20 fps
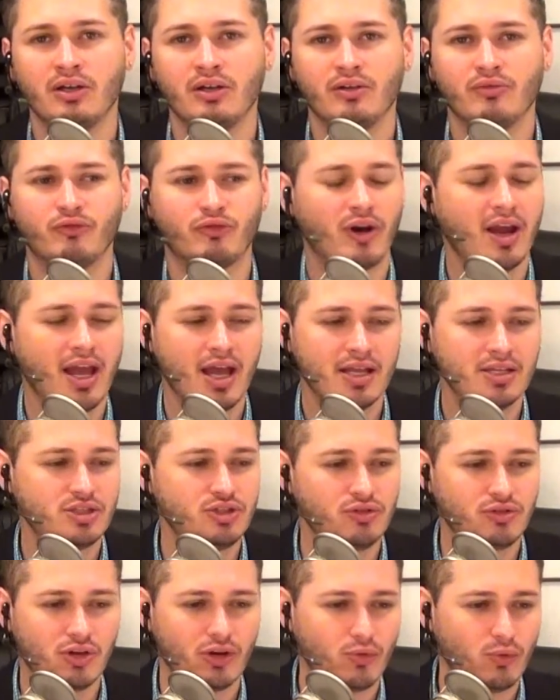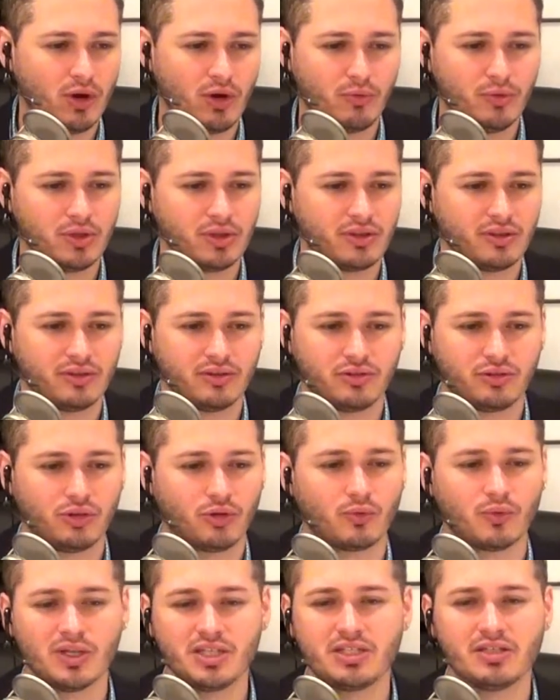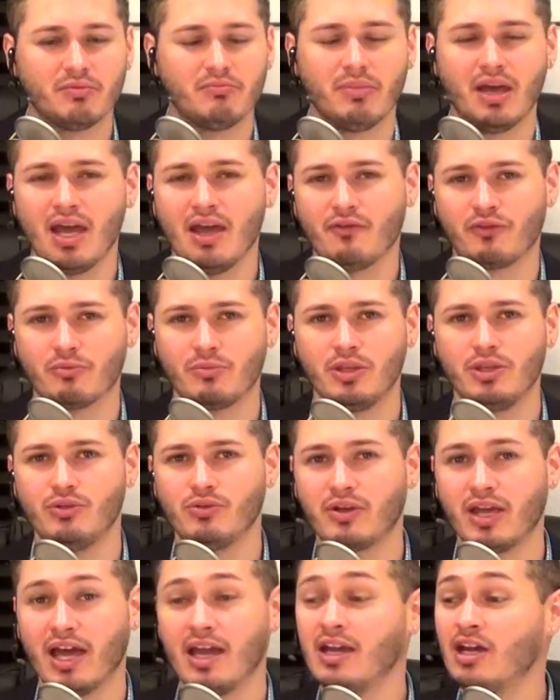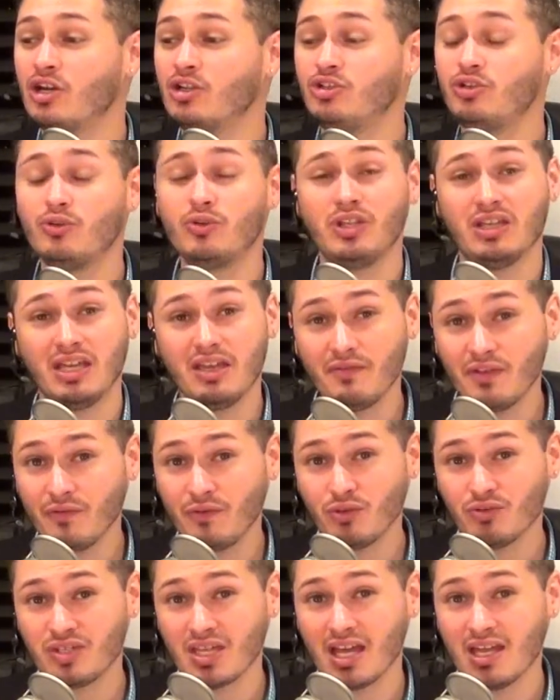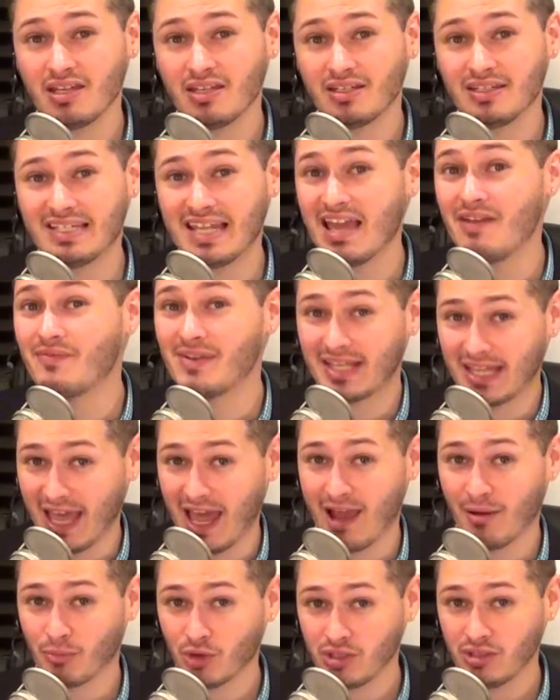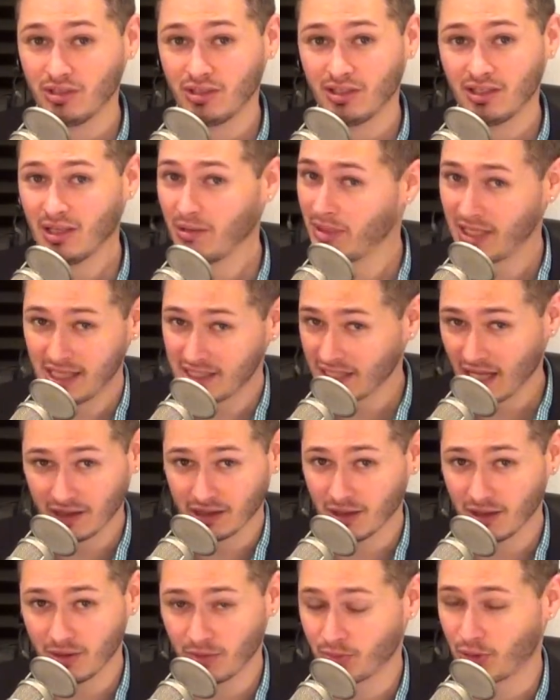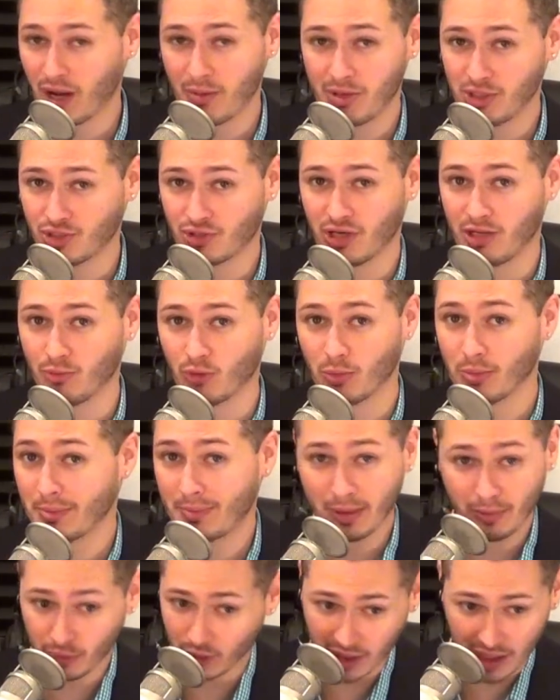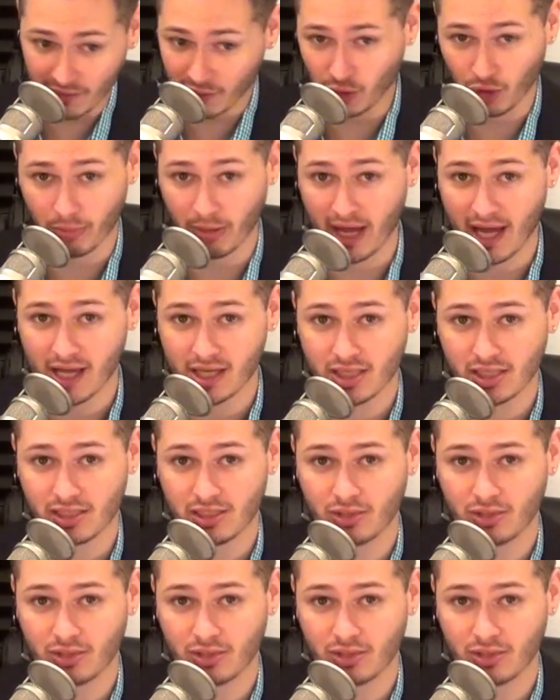France. You could have went with Theresa May from the UK. Dude, even if you said David Cameron, I mean, he's not the prime minister anymore, but people would have given you a pass.